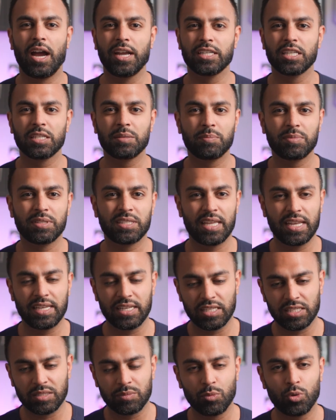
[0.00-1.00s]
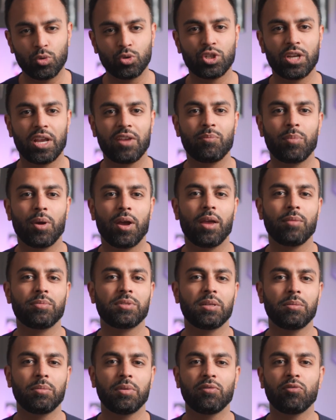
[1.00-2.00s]
I just send a small shave
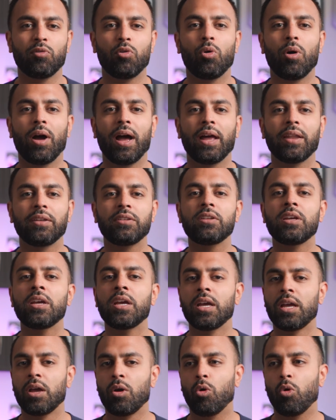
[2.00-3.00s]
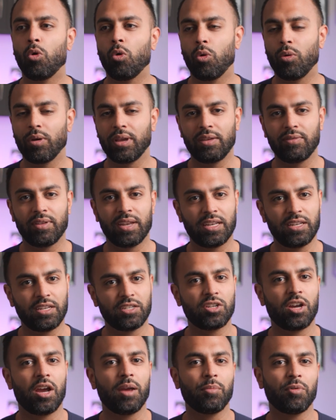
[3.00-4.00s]
biopsy beforehand, or even at the
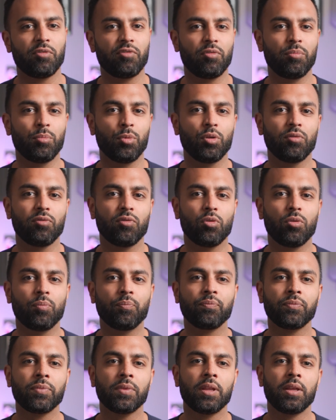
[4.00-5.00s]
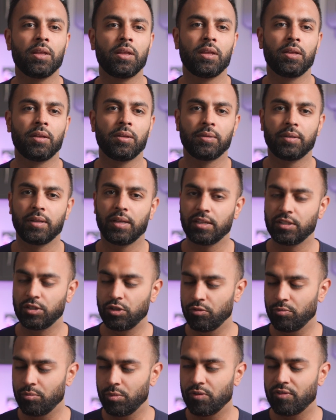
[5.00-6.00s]
time of removal.
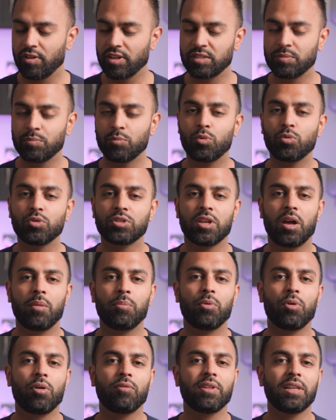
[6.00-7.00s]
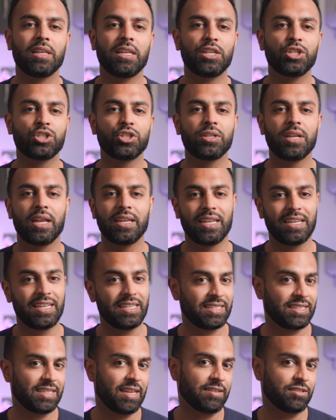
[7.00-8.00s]
You remove a small sample of the lesion and then
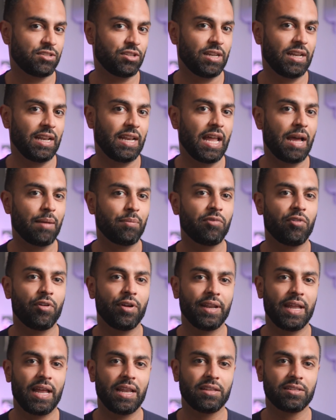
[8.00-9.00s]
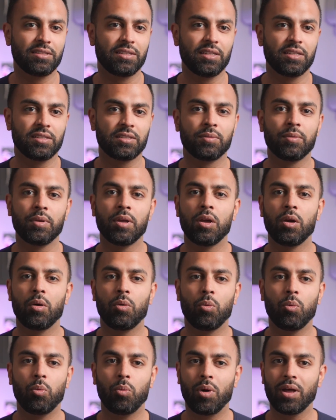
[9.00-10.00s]
it's sent to the lab for analysis.
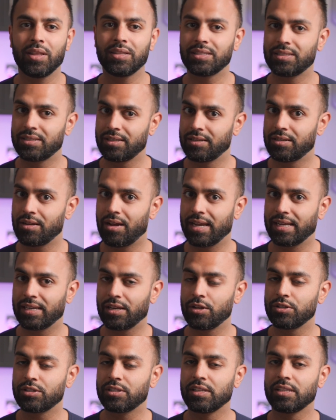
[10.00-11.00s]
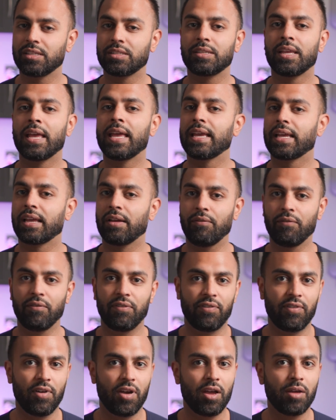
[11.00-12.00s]
Once the diagnosis
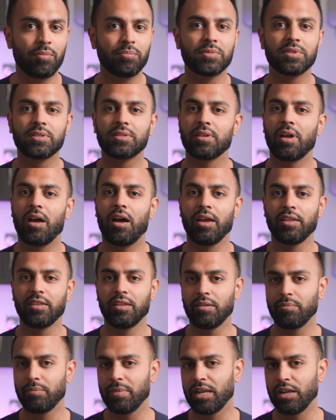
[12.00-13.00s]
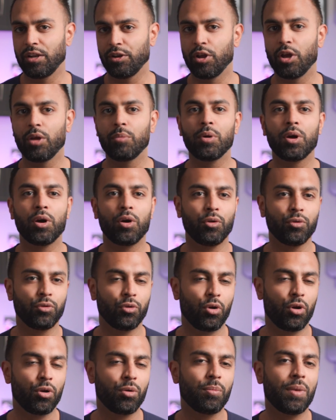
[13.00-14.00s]
confirms either melanoma or
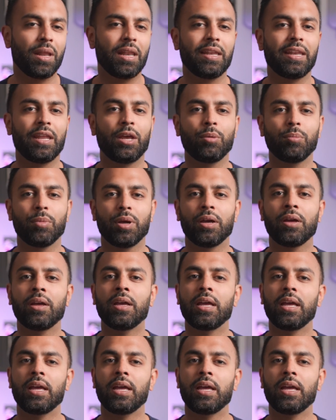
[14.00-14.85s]
no melanoma,